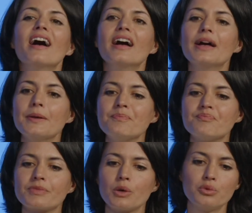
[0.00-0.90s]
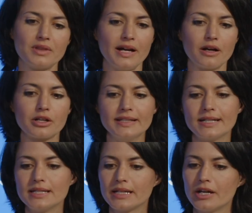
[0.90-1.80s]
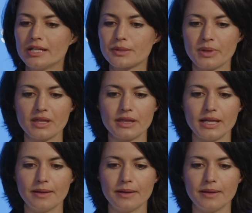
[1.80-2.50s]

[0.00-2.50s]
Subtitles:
They are connecting us with